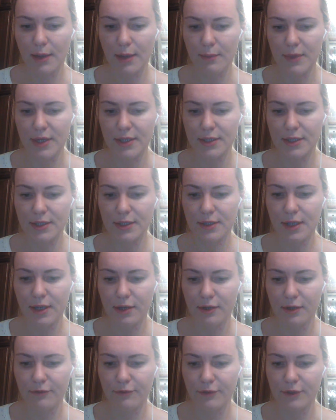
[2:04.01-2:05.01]
commanded the
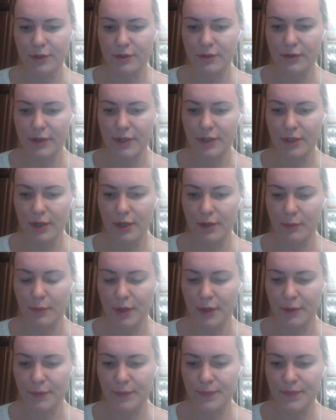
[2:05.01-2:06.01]
Confederate
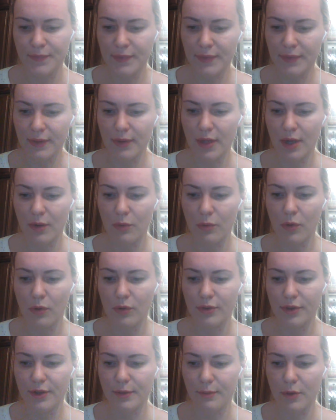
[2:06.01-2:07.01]
Army. They
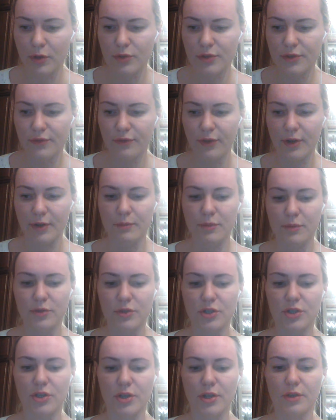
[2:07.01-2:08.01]
were the most
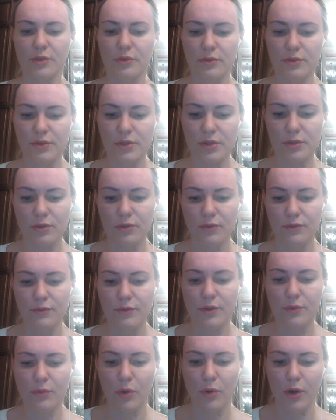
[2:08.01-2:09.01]
famous generals of
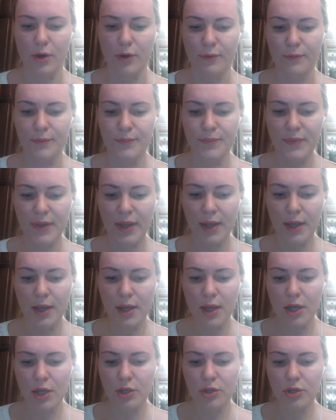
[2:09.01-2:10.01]
the war.
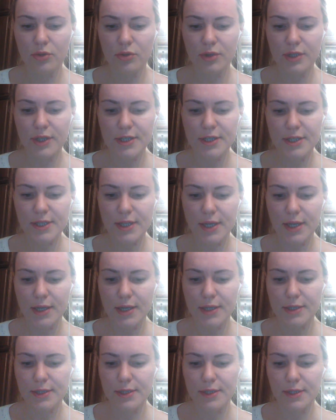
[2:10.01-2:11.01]
Ulysses
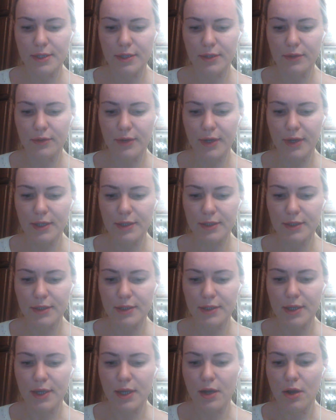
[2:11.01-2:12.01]
S. Grant
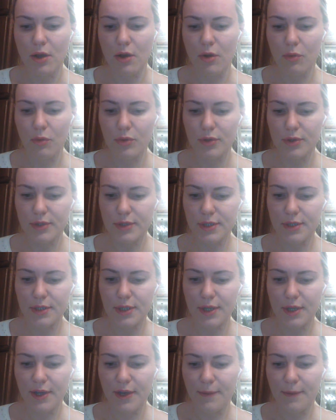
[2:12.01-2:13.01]
was